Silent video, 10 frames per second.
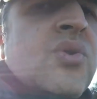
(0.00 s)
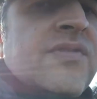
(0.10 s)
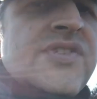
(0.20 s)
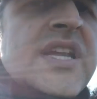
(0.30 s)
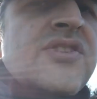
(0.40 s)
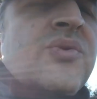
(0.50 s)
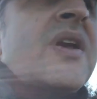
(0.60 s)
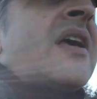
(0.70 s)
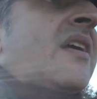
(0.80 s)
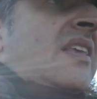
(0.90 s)
nor forsake you.
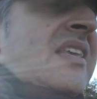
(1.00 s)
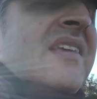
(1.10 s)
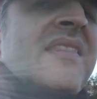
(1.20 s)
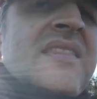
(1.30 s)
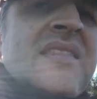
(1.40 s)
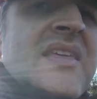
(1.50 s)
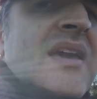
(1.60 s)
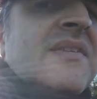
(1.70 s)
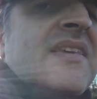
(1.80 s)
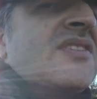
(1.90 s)
He,
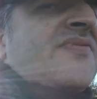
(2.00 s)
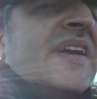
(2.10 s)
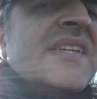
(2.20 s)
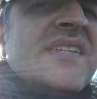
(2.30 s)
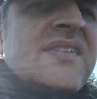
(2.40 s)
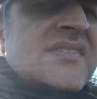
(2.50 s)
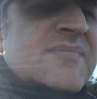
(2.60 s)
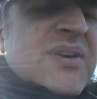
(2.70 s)
uh, he's very serious